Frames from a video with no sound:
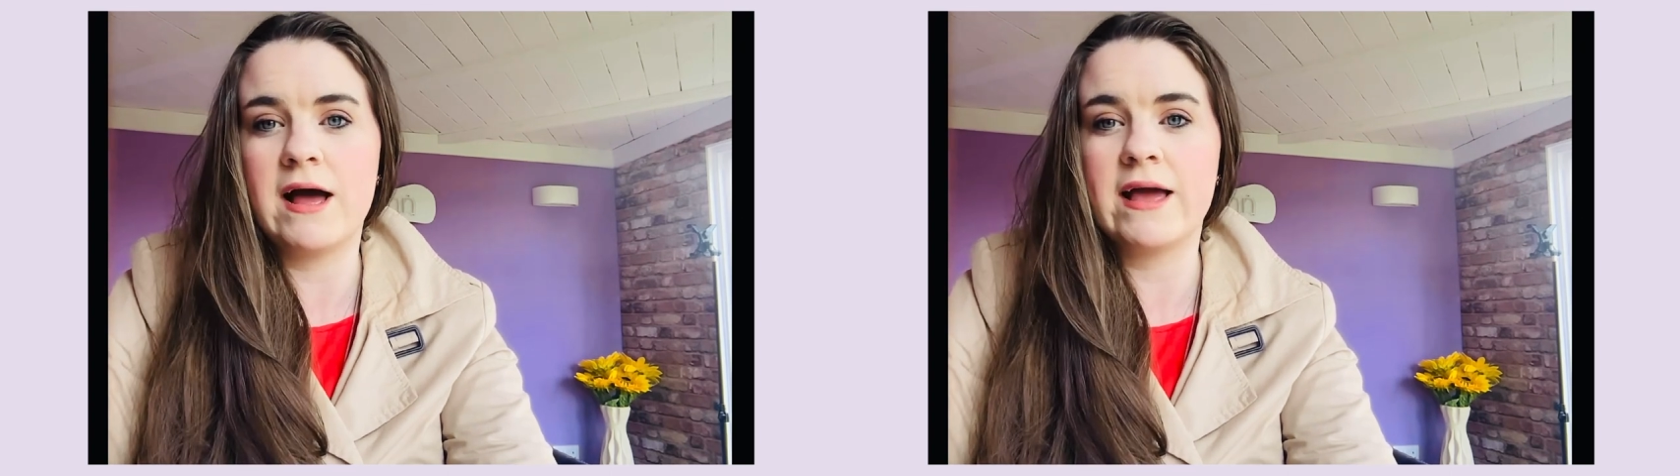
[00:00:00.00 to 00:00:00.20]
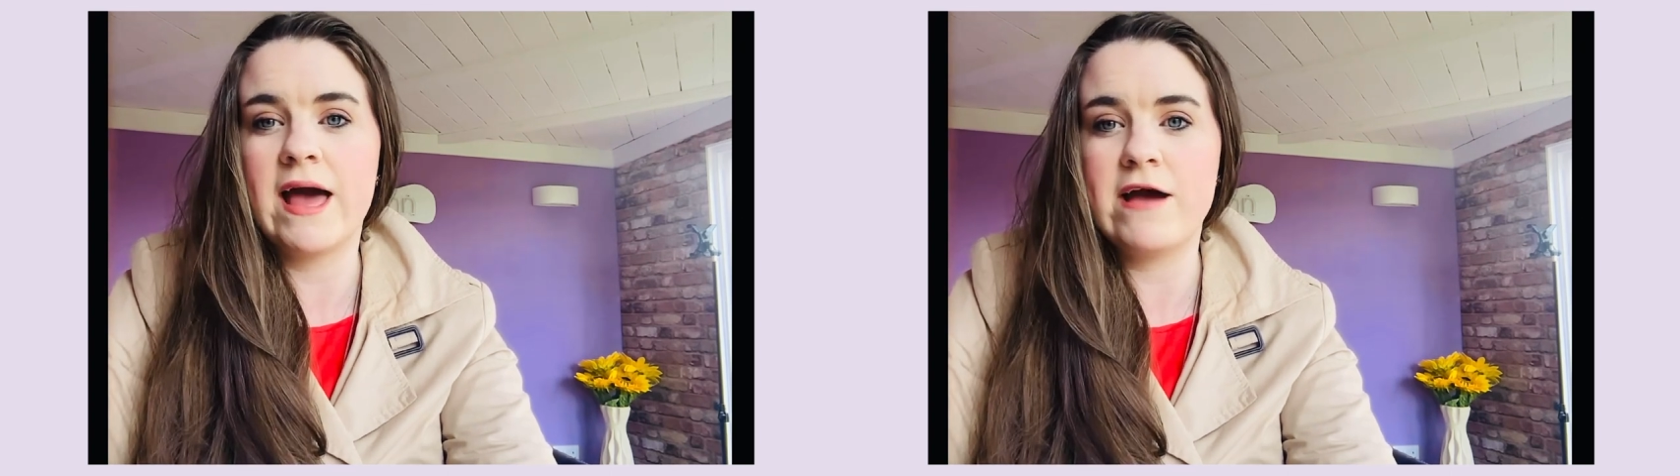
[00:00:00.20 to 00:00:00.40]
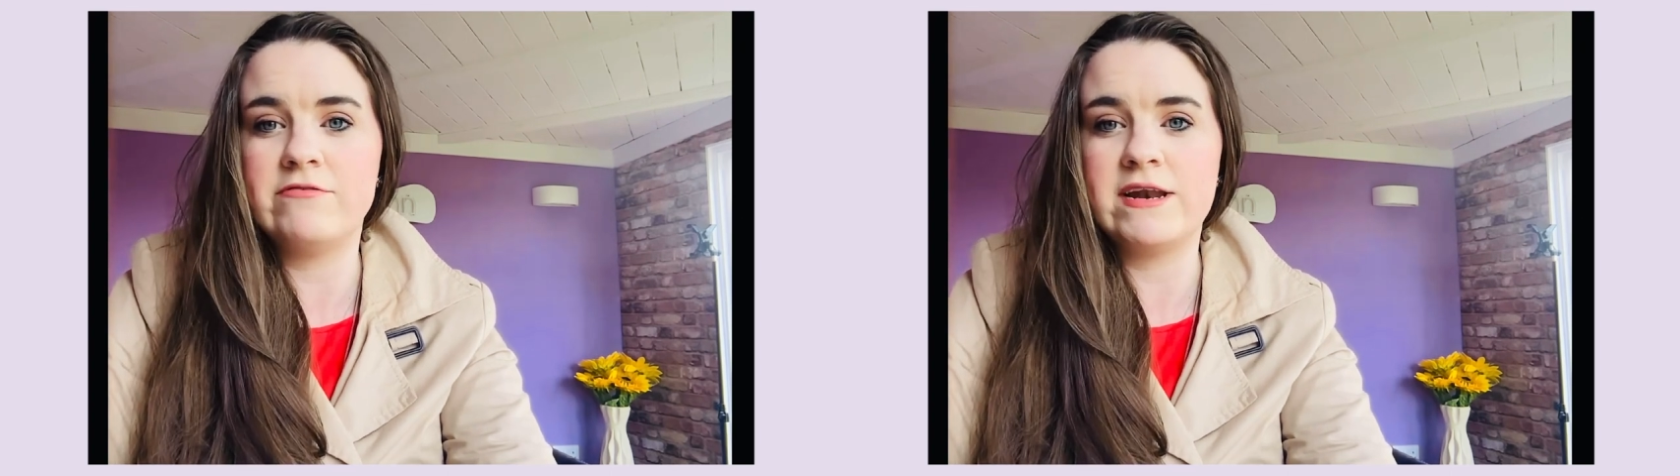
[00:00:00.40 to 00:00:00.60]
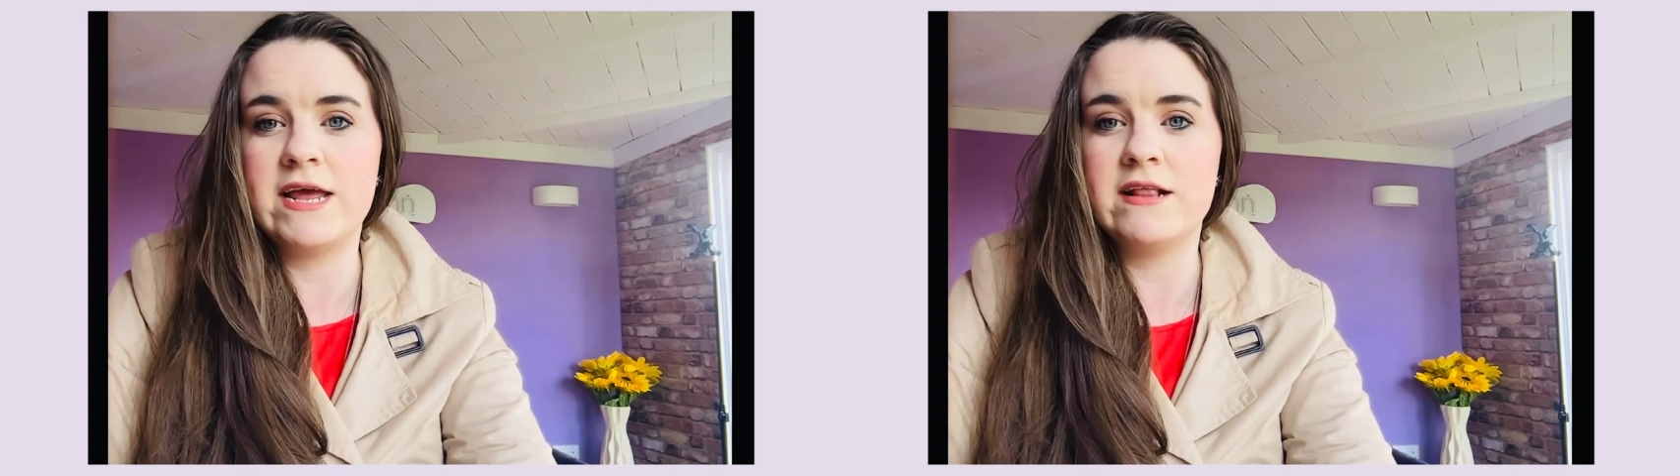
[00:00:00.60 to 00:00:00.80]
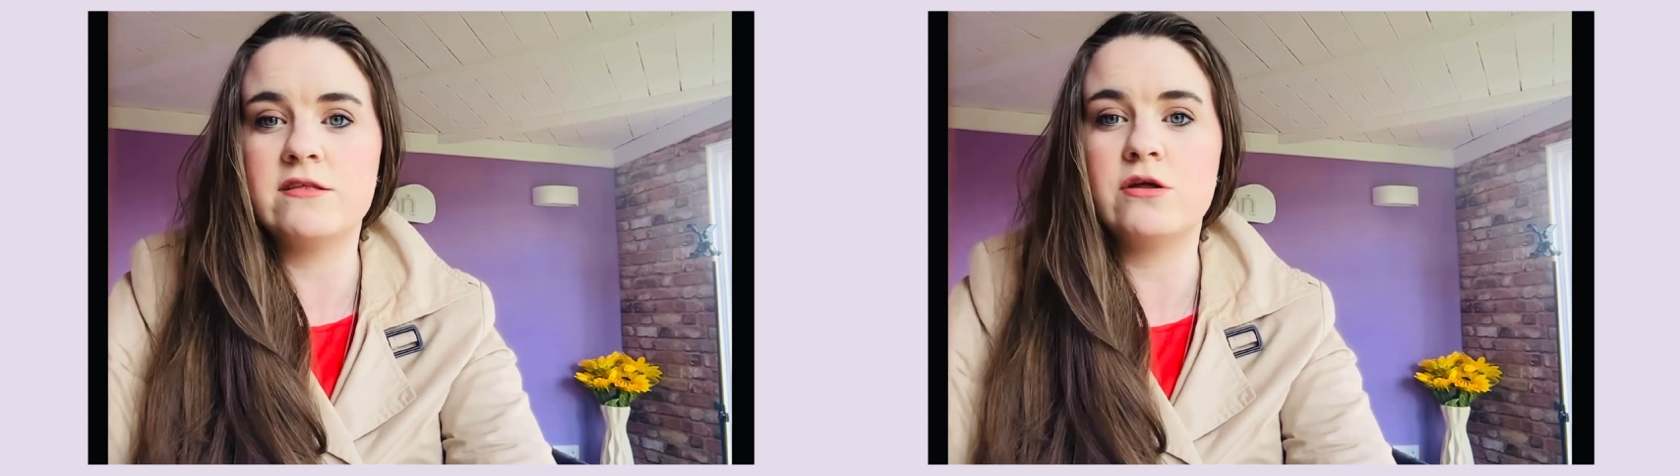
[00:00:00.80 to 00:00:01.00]
a carer
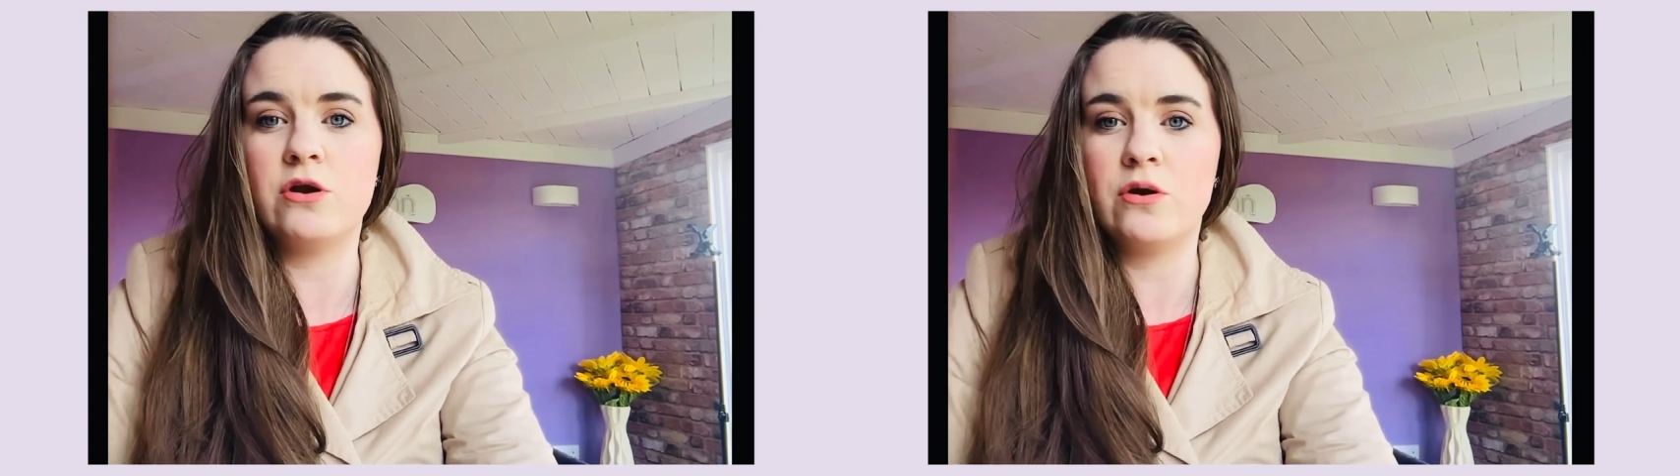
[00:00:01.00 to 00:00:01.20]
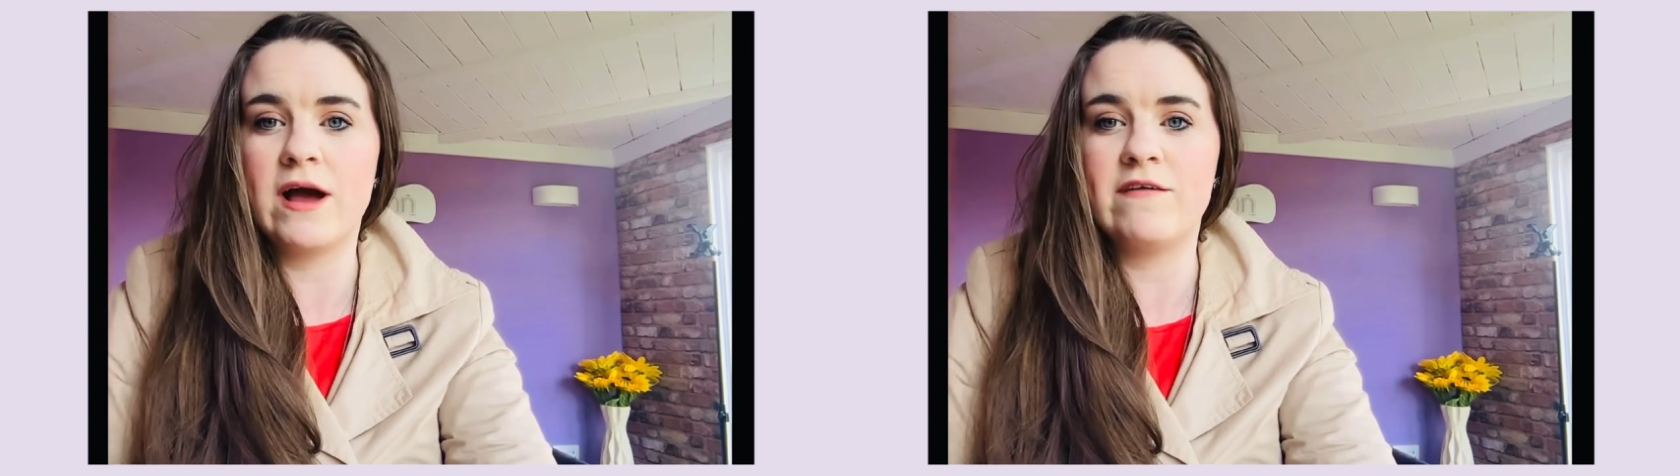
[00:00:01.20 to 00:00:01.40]
needs to look